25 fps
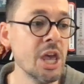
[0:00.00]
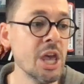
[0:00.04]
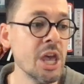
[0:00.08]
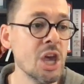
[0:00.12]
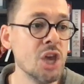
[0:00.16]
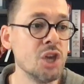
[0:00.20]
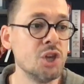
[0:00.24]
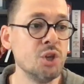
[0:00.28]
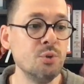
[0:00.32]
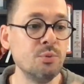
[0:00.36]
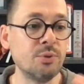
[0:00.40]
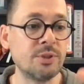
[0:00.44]

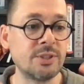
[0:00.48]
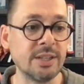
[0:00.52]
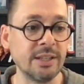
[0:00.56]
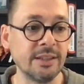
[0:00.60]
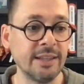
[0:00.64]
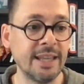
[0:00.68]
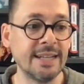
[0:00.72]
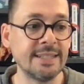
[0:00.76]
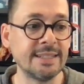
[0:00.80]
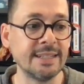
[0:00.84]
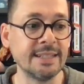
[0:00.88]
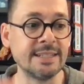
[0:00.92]
You
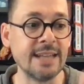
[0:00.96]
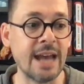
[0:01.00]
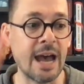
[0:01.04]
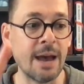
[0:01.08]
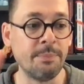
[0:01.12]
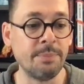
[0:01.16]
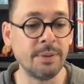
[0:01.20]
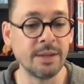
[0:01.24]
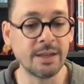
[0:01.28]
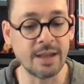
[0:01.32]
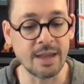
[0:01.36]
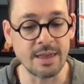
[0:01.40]
select a
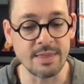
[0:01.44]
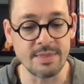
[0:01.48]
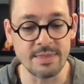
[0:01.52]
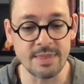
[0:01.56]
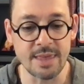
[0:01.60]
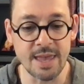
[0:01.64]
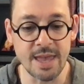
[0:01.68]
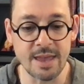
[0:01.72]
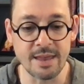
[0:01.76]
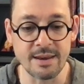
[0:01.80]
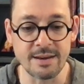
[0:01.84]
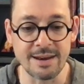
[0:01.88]
topic, and
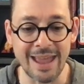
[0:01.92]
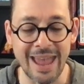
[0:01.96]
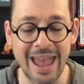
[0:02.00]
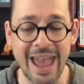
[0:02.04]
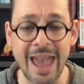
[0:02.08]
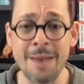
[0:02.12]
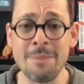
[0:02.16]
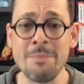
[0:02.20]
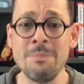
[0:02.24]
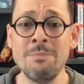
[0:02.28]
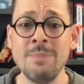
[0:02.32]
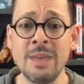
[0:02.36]
then
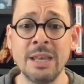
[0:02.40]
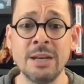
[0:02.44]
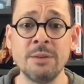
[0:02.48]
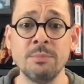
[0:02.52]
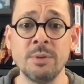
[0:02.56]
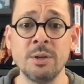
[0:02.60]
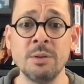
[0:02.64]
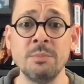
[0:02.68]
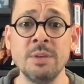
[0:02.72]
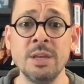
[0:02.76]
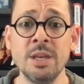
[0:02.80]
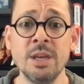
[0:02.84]
at
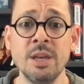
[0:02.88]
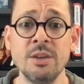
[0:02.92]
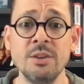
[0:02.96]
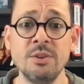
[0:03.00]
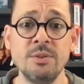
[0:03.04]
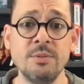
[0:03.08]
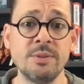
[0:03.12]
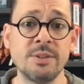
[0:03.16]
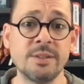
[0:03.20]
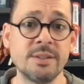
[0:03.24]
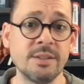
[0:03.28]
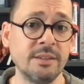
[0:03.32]
minimum,
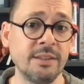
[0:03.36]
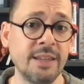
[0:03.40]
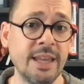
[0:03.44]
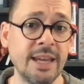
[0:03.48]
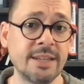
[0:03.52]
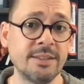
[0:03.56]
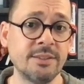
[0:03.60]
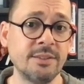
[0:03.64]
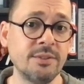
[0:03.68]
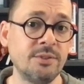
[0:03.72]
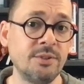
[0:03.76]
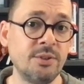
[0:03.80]
you
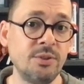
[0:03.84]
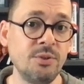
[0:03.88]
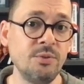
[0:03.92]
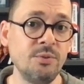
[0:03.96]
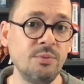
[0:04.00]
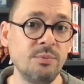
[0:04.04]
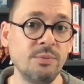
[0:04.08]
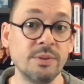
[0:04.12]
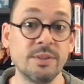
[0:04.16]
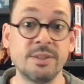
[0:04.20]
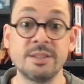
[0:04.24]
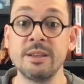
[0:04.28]
select
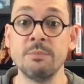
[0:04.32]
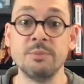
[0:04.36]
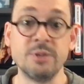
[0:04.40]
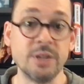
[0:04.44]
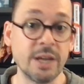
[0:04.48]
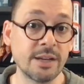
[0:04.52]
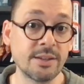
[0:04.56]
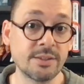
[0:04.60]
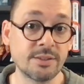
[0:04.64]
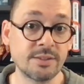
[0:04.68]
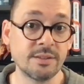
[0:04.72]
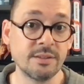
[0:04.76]
two
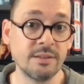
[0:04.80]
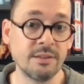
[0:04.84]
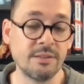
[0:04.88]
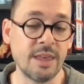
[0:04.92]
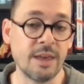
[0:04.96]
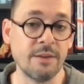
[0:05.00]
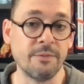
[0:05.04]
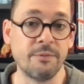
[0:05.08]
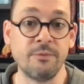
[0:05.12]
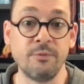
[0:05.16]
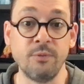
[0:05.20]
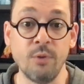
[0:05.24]
subjects
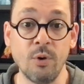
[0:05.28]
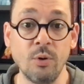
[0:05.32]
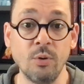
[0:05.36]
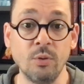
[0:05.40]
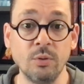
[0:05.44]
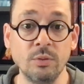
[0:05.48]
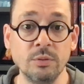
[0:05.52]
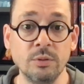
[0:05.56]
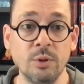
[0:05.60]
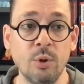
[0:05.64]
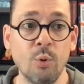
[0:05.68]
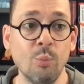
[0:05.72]
that
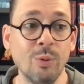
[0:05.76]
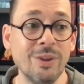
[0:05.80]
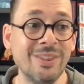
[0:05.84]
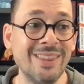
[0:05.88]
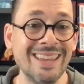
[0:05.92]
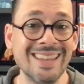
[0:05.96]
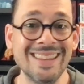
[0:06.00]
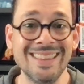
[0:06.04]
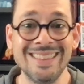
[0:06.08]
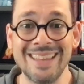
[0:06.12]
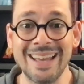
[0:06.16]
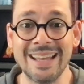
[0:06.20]
fall
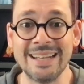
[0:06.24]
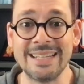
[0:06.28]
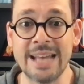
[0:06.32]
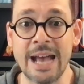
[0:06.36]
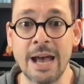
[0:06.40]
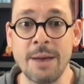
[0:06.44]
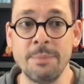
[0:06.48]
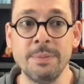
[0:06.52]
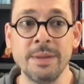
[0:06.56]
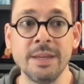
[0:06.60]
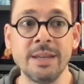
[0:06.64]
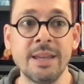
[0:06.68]
within that
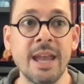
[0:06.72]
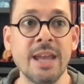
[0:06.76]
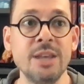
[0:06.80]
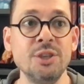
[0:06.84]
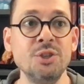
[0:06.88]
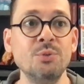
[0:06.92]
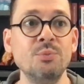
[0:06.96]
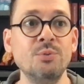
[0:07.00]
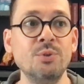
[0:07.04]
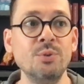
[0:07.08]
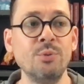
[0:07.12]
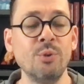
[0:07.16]
topic, and
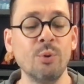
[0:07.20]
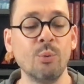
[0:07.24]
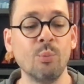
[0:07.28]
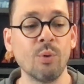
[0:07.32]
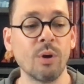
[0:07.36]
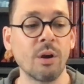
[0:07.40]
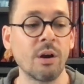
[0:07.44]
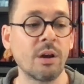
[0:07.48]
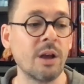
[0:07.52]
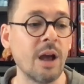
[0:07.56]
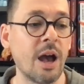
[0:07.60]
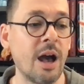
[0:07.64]
you do the
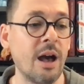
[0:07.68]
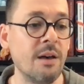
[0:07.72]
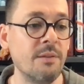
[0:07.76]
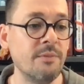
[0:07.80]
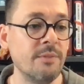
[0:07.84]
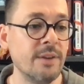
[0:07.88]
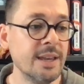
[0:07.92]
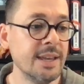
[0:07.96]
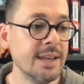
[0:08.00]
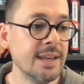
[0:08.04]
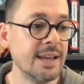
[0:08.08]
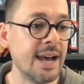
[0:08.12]
work
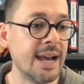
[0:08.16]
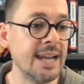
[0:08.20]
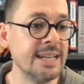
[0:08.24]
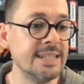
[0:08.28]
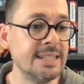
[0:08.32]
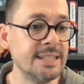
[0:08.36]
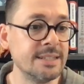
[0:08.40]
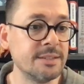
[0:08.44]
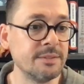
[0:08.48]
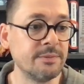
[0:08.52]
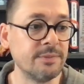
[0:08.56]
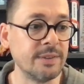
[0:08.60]
of
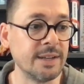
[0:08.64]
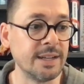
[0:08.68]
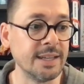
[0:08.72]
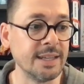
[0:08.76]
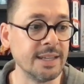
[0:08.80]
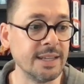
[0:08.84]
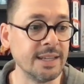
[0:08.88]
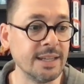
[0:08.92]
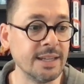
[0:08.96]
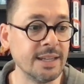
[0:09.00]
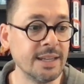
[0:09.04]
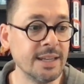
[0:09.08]

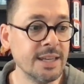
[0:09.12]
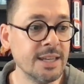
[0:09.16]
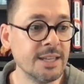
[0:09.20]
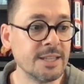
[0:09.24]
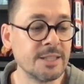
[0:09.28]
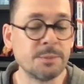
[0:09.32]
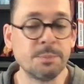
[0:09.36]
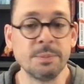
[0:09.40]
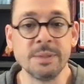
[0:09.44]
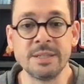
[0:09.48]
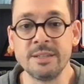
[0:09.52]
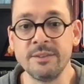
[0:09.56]
identifying
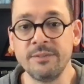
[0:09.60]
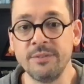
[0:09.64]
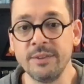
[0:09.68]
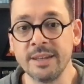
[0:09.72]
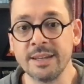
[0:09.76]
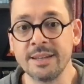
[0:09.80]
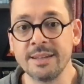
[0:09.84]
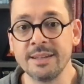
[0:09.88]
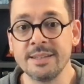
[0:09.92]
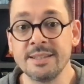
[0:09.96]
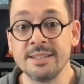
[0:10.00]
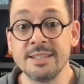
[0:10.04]

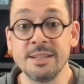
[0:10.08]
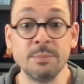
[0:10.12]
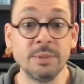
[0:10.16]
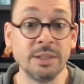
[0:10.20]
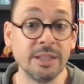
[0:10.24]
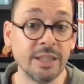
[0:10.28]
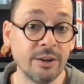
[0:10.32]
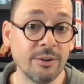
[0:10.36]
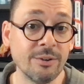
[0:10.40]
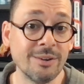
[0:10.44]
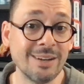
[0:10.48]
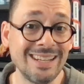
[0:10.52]
specific
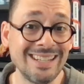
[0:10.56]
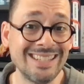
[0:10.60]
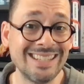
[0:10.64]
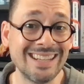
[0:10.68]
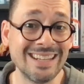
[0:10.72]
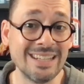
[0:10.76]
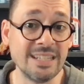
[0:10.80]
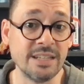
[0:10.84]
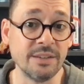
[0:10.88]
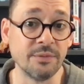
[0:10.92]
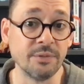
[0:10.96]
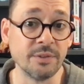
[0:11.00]
similarities
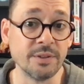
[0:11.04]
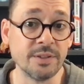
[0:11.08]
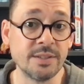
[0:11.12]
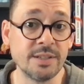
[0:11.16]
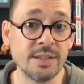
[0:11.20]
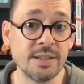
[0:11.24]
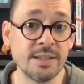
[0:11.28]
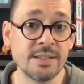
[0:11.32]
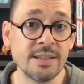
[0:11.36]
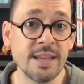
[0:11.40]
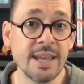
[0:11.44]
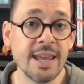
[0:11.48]
and
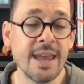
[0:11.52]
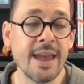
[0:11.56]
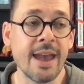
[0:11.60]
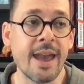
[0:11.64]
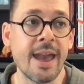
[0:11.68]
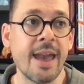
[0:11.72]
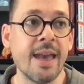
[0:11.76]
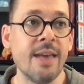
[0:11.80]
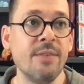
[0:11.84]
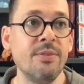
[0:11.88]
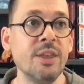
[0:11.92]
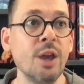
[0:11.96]
differences.
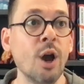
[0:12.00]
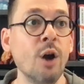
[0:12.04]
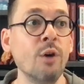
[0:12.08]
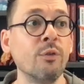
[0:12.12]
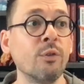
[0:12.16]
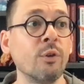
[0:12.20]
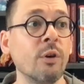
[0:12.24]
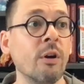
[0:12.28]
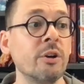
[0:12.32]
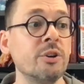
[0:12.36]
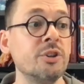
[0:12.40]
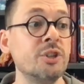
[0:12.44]
And the
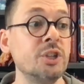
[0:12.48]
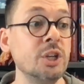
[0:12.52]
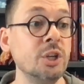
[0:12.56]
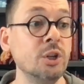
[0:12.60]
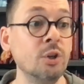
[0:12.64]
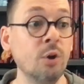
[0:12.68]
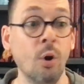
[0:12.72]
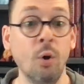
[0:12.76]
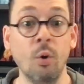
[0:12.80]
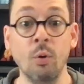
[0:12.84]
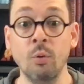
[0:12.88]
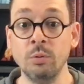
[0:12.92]
overarching
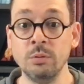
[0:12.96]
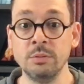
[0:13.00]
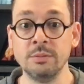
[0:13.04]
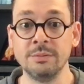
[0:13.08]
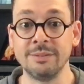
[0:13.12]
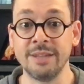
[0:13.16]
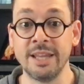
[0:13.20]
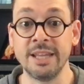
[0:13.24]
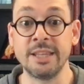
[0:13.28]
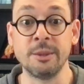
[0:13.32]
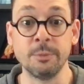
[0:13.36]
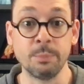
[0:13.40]
goal,
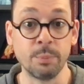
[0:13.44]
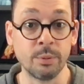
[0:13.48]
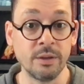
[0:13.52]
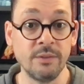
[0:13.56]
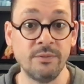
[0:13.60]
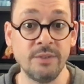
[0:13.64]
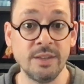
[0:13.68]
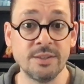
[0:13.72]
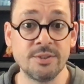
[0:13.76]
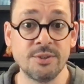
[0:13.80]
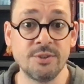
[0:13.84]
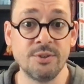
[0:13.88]
like the
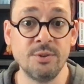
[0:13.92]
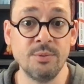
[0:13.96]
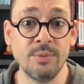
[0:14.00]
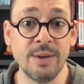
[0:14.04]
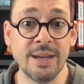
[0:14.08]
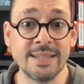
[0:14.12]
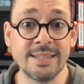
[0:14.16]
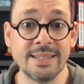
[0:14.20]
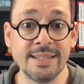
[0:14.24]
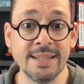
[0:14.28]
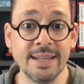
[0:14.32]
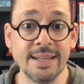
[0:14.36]
previous two
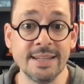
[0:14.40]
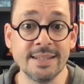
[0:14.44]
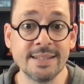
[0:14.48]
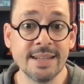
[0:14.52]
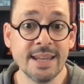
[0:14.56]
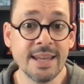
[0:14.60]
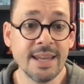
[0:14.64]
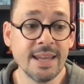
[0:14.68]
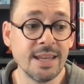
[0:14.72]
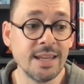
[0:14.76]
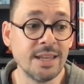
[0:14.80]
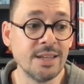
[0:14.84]
essays,
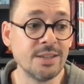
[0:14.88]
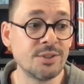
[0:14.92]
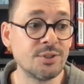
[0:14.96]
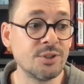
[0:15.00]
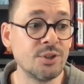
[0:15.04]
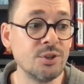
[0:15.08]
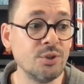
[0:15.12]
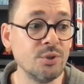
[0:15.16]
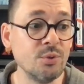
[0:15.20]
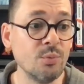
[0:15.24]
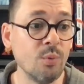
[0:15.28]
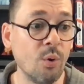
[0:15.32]
is
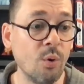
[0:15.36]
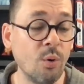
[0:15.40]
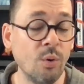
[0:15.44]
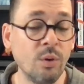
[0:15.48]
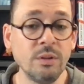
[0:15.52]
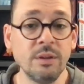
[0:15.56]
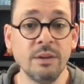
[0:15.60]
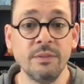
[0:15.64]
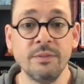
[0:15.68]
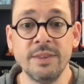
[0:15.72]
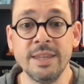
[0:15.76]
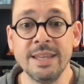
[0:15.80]
to do
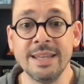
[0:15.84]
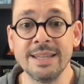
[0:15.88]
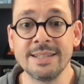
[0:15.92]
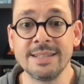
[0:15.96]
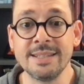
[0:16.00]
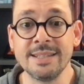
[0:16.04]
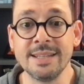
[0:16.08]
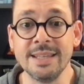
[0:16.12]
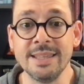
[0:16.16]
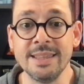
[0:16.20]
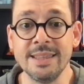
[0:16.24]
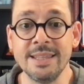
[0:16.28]
all of
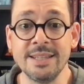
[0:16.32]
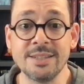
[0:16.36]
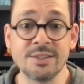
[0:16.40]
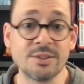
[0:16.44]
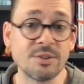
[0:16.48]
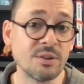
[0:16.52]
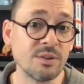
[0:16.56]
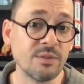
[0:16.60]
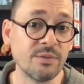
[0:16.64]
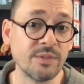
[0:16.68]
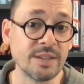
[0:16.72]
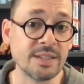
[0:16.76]
this in the
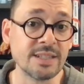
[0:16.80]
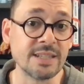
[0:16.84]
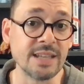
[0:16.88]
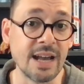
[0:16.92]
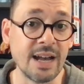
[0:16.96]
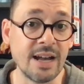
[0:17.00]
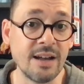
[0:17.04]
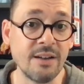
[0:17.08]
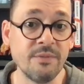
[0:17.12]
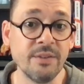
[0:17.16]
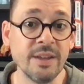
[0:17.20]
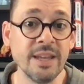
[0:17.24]
service
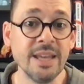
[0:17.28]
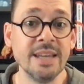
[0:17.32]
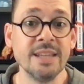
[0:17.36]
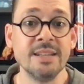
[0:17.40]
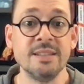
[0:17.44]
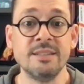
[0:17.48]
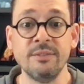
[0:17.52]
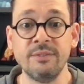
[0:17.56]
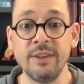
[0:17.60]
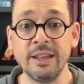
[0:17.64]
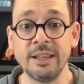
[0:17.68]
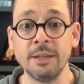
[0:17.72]
of
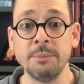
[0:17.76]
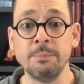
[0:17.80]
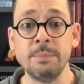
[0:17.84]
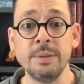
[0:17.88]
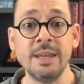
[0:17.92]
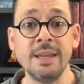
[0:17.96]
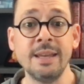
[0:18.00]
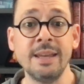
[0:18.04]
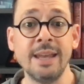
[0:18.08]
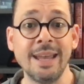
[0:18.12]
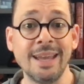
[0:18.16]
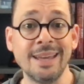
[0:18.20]

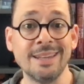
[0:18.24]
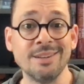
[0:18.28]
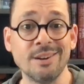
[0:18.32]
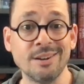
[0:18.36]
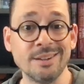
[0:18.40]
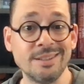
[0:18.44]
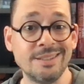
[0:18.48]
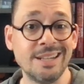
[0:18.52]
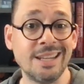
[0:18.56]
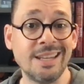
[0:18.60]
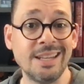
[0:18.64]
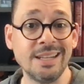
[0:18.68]
developing and
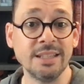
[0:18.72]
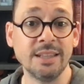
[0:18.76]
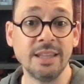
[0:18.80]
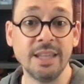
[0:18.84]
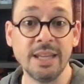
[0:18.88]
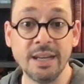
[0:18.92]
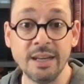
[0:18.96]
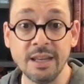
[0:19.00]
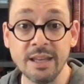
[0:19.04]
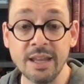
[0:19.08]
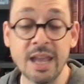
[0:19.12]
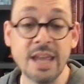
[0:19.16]

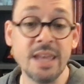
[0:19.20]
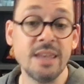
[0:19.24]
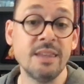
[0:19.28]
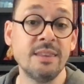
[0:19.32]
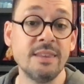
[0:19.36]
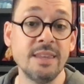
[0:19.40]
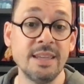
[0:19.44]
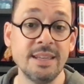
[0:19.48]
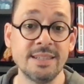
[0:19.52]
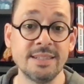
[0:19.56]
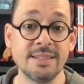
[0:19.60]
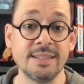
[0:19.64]
articulating a
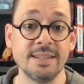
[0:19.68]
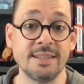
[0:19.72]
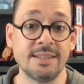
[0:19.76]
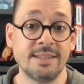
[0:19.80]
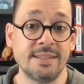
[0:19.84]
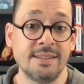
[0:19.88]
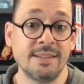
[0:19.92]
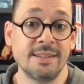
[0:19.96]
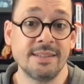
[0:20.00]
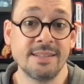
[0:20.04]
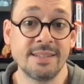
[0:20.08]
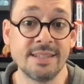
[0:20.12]

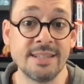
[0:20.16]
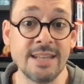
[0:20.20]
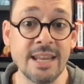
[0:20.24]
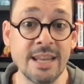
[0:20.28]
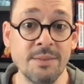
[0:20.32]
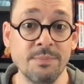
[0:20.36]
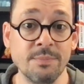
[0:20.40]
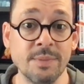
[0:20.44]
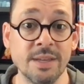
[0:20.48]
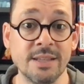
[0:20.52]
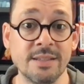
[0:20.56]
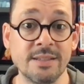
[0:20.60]
thesis
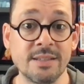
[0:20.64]
statement.